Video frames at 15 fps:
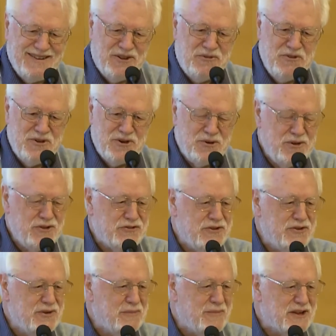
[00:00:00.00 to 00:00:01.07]
You know you should
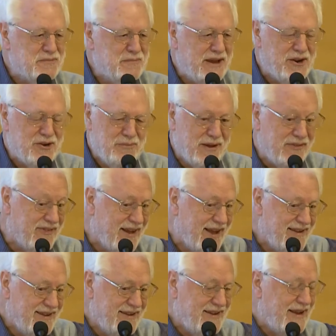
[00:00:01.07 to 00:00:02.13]
do it much better, but
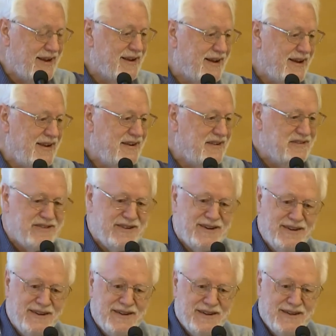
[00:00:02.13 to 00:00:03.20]
that deadline is
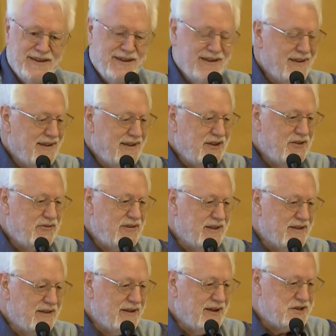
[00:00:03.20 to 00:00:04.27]
there. You
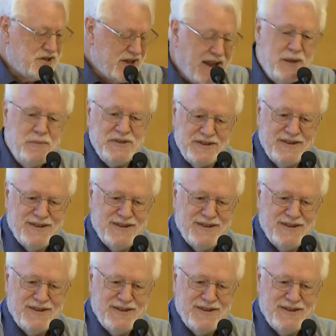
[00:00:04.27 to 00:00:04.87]
feel ashamed.